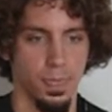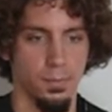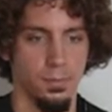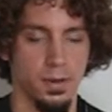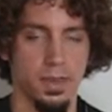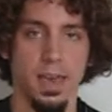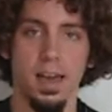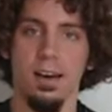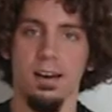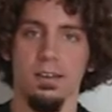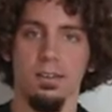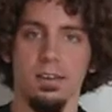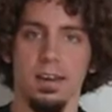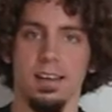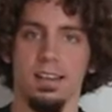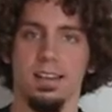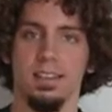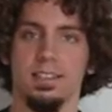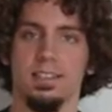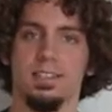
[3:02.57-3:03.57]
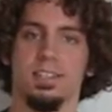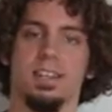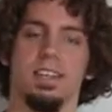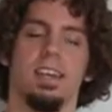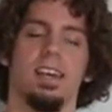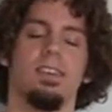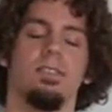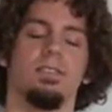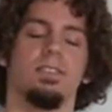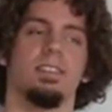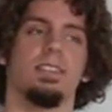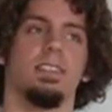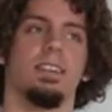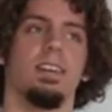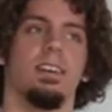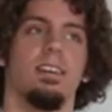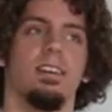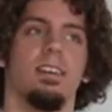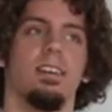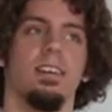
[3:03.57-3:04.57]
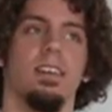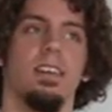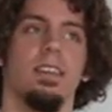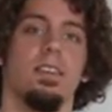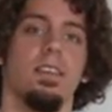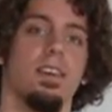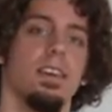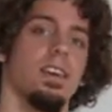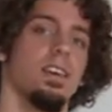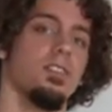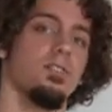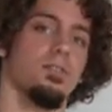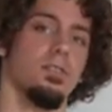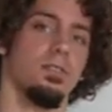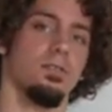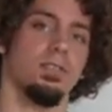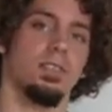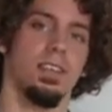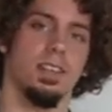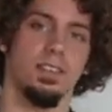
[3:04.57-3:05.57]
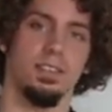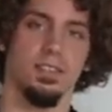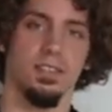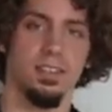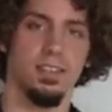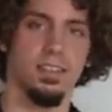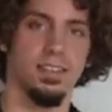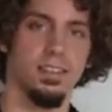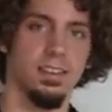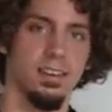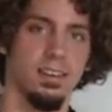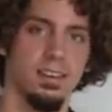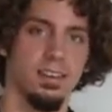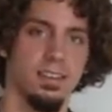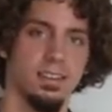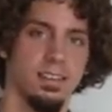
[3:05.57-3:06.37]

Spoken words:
But yeah, okay, let's check out the intro section in the